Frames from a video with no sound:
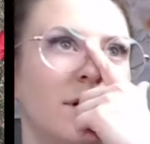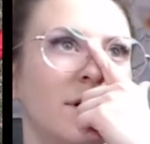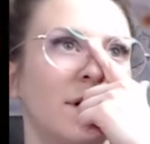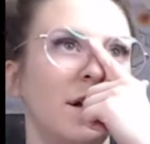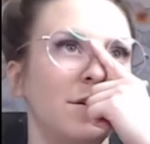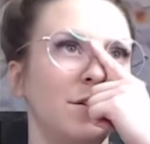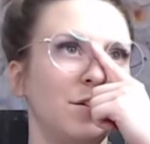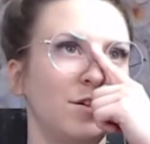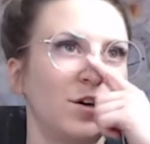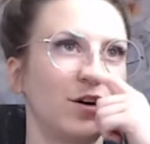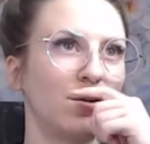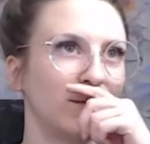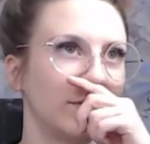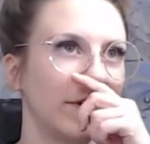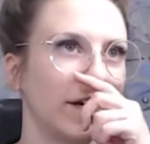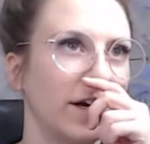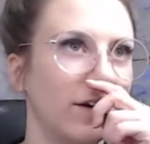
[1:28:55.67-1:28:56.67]
Hello,
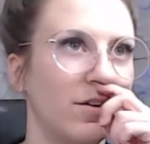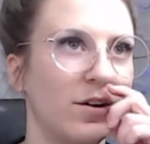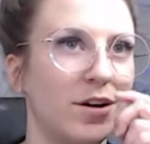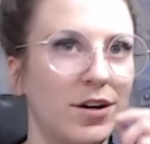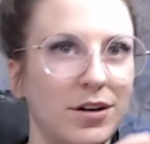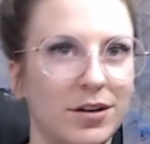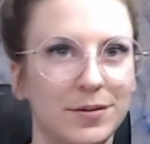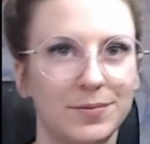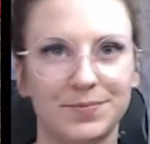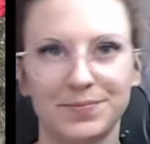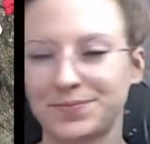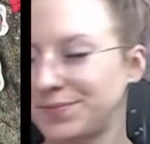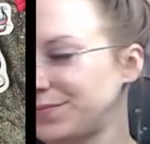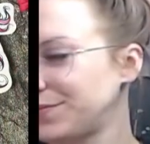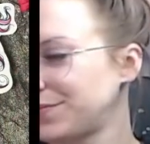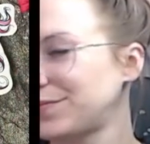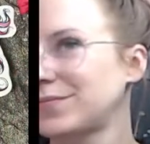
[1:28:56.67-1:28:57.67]
Daryl.
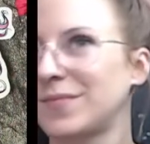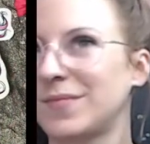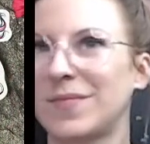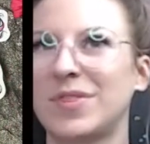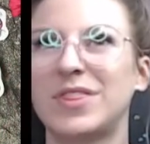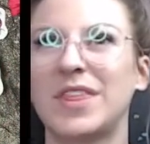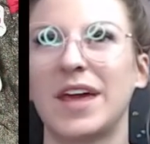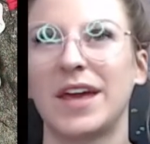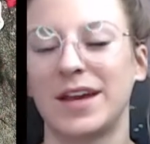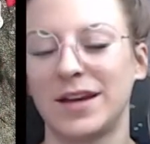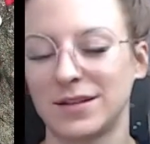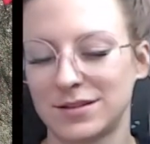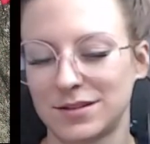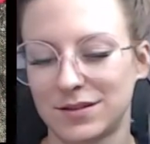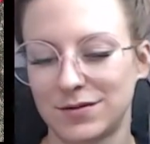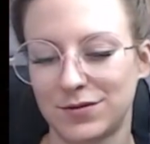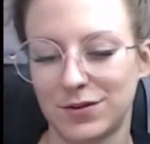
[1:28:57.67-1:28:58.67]

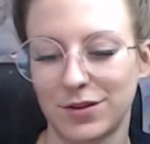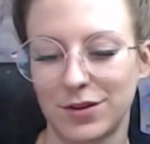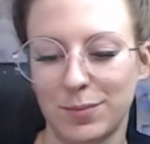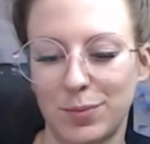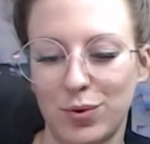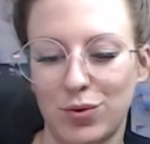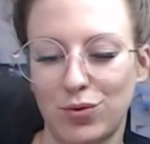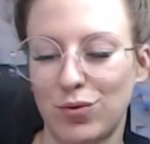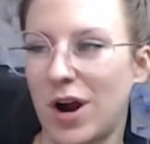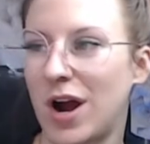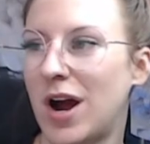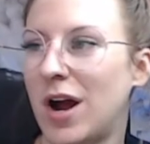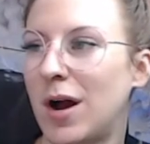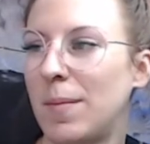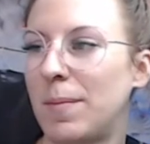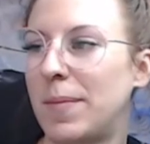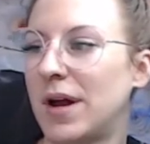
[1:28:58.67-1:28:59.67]
Thanks for the prop.